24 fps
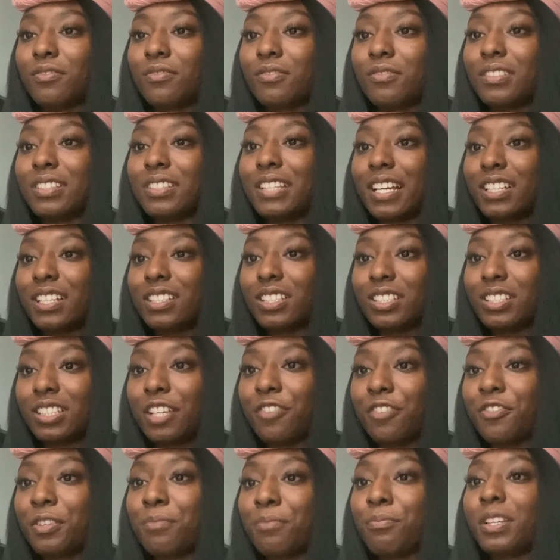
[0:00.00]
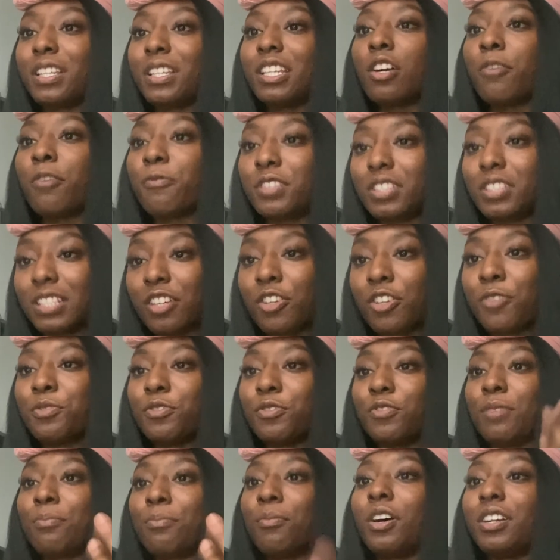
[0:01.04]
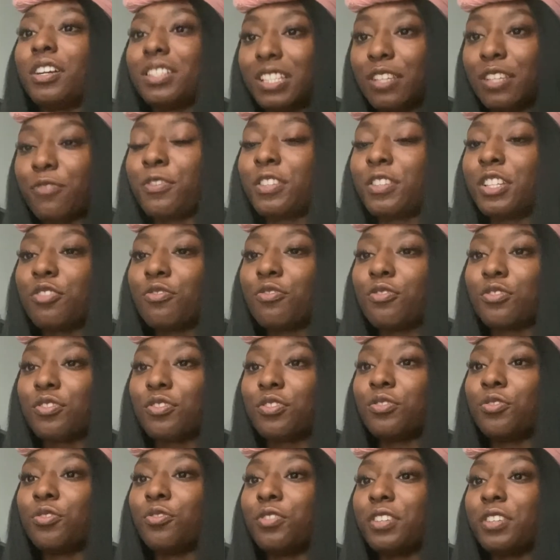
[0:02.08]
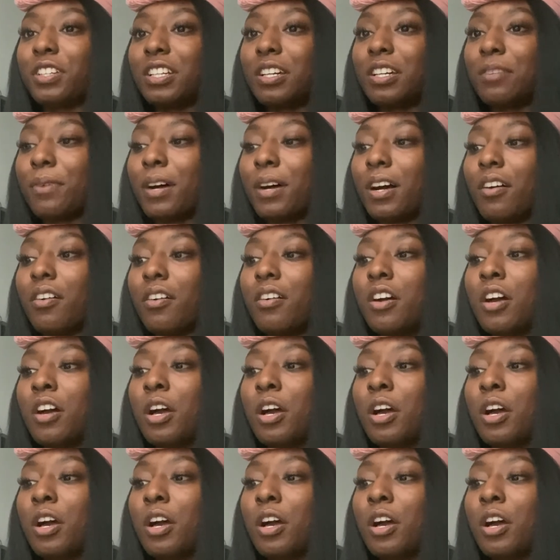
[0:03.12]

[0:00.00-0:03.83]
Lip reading: necessary in being, and obviously that comes with the mindset thing that you're just talking about,